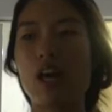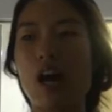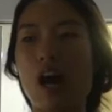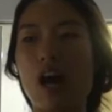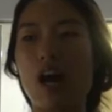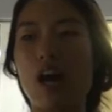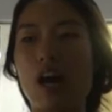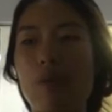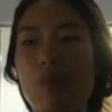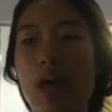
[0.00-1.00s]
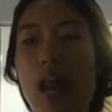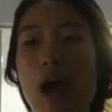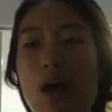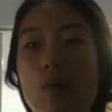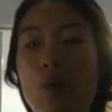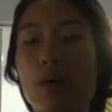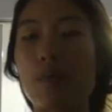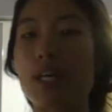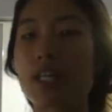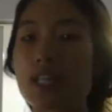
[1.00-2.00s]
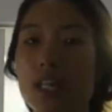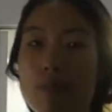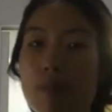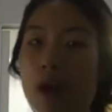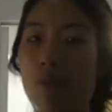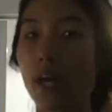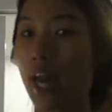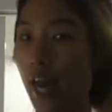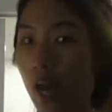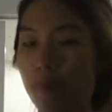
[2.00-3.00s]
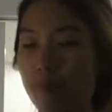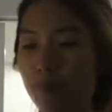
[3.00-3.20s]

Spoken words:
And I want to be asleep by 1 AM,